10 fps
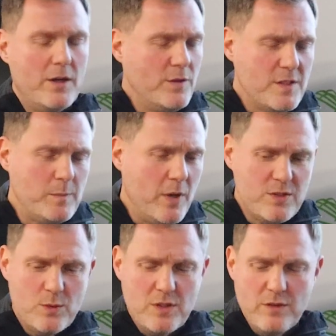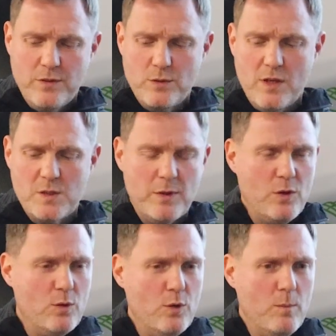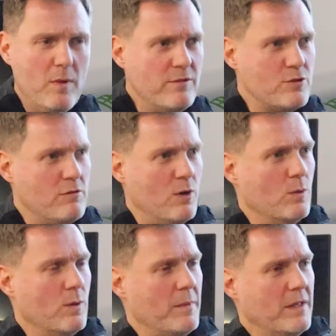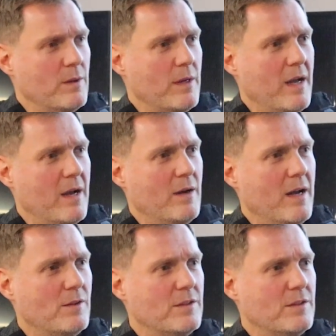I know this is personal, so I don't feel to ask, but your mother's role, I mean, how